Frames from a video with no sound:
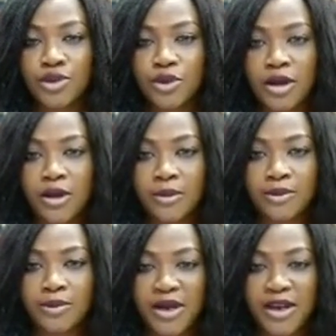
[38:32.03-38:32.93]
to
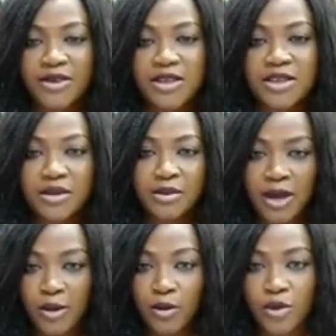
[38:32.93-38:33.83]
benefit
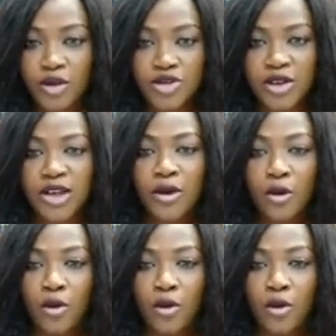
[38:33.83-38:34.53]
my home country.